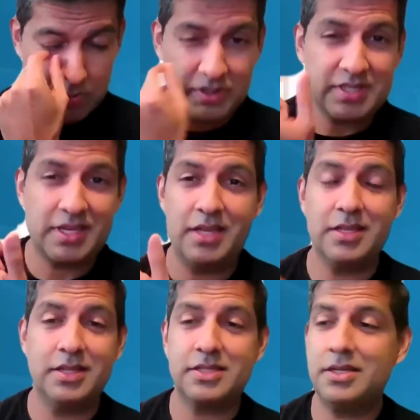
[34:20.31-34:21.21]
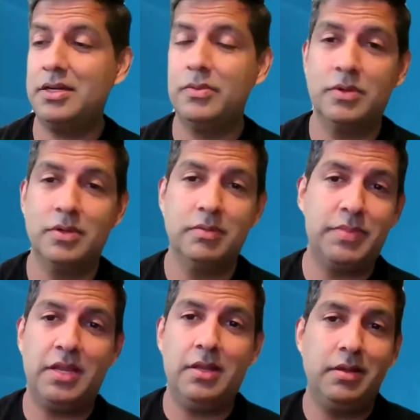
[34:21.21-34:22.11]
We're scaling. Let's call
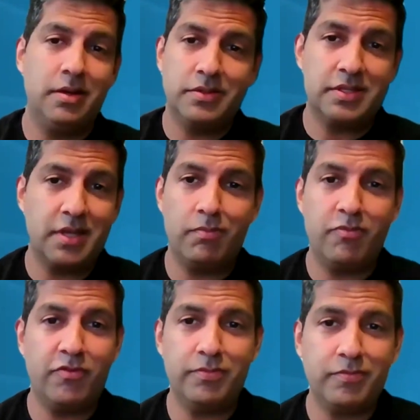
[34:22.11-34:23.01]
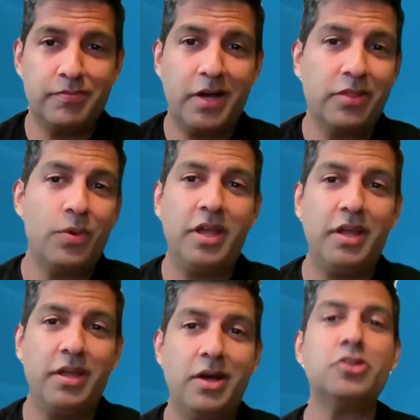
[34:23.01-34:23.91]
it, sub on
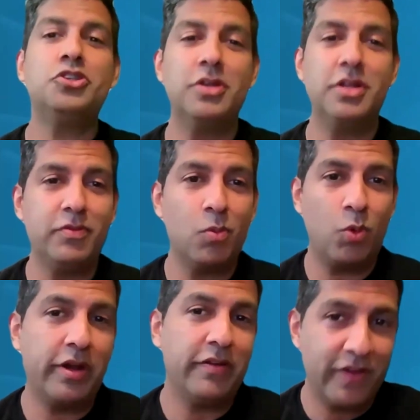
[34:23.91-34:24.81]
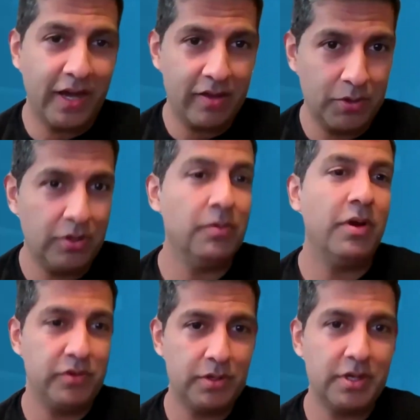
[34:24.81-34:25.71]
the journey from 1 to 5 million
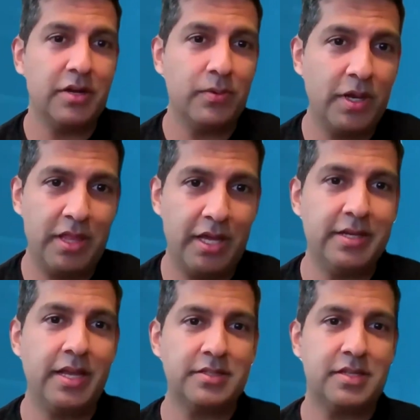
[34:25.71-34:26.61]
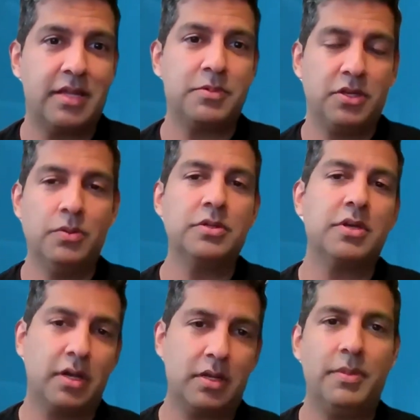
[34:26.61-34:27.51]
revenue. Kind of Ray, that you were
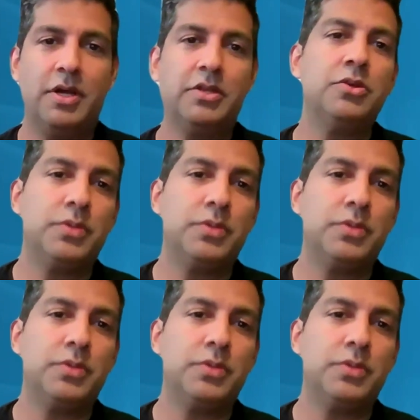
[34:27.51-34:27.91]
talking about, you